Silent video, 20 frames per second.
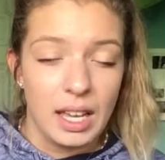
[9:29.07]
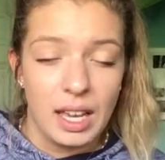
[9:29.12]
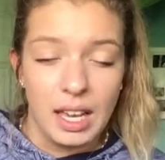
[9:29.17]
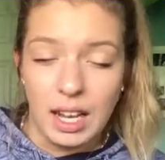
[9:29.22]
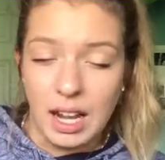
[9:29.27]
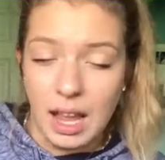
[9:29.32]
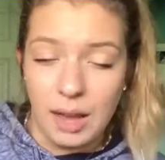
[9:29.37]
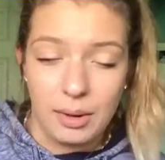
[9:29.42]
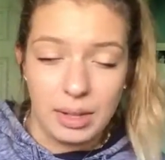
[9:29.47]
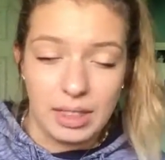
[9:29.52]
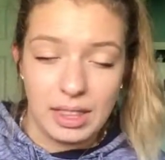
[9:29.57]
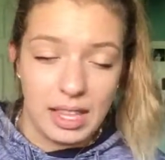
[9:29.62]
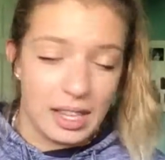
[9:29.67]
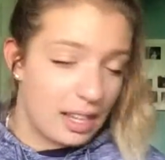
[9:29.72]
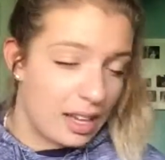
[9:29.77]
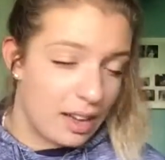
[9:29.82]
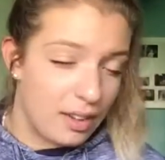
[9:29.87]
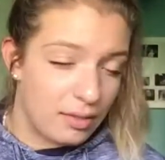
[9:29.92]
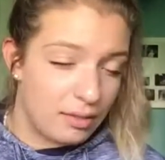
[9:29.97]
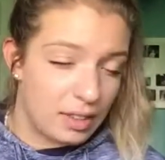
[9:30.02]
And I would
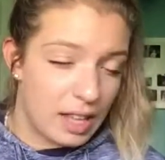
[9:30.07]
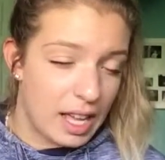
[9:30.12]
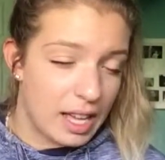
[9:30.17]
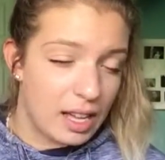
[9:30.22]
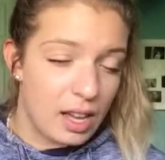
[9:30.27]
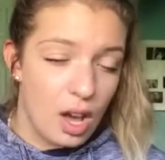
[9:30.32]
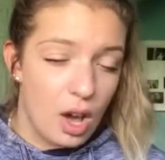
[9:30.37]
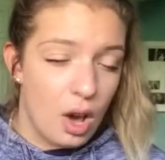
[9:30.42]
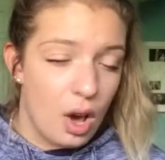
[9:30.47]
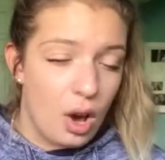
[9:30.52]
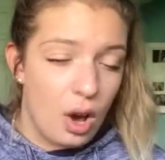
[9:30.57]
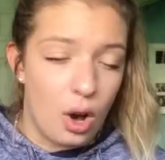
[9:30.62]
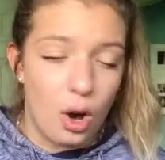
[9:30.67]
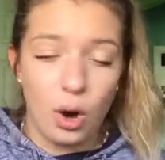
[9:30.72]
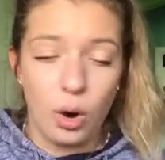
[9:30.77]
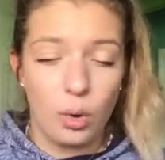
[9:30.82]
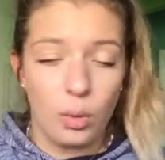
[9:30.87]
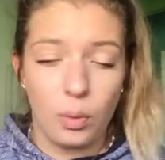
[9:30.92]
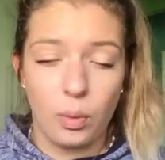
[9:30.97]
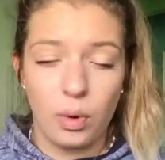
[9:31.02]
think of like,
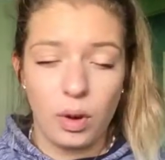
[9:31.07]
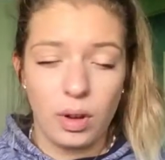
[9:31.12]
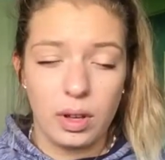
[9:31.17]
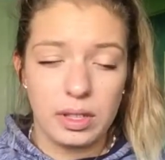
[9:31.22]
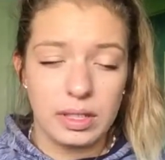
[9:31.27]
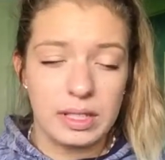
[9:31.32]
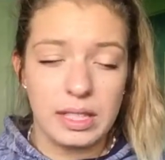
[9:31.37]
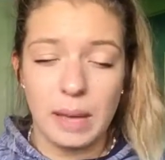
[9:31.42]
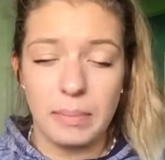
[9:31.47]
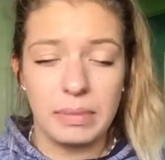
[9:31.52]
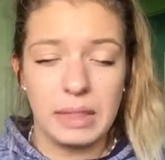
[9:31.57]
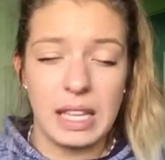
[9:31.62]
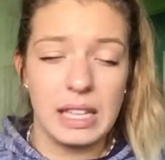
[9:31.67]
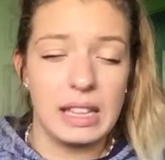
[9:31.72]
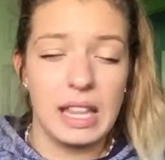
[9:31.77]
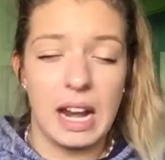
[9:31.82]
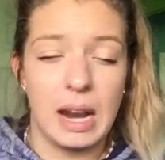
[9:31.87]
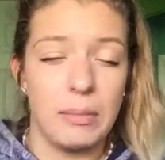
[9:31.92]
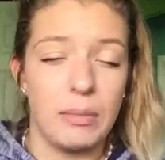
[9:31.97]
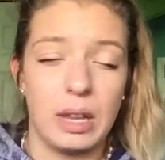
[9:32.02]
oh, something
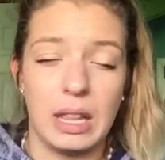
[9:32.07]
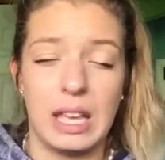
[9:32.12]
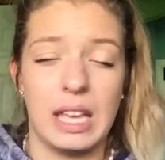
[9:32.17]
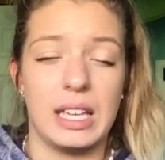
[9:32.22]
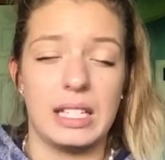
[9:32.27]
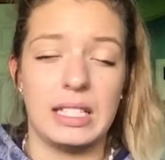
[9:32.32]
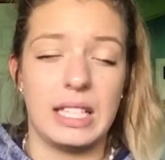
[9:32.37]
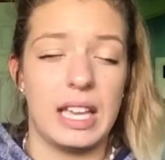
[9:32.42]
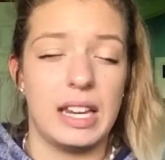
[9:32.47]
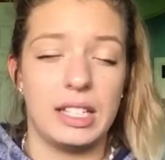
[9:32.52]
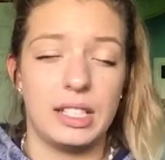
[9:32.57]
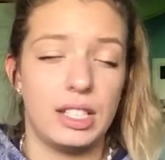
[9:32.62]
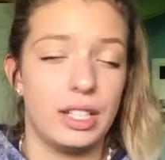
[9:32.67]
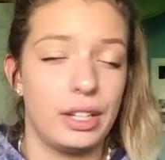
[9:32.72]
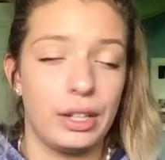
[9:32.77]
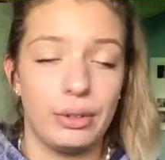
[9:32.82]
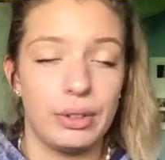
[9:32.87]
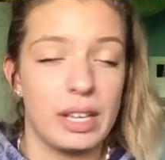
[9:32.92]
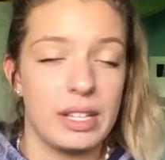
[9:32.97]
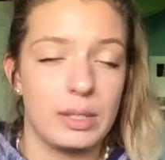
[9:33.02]
that I'm really excited to
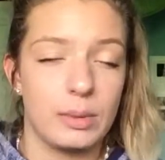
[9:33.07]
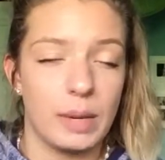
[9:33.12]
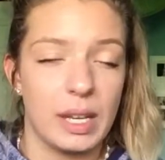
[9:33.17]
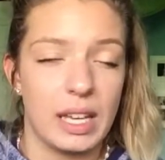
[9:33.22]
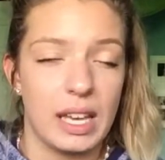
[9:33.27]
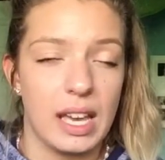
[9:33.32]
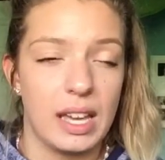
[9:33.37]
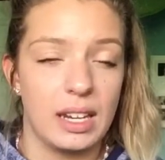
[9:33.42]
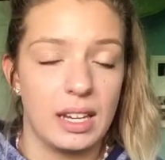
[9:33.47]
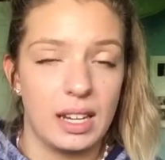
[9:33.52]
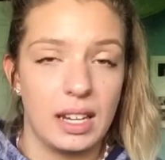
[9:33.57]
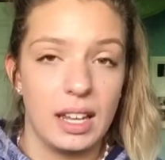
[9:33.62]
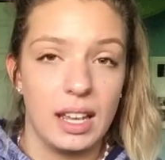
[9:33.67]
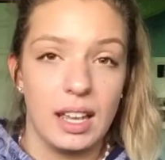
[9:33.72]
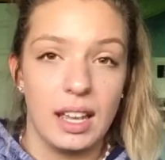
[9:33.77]
do this weekend.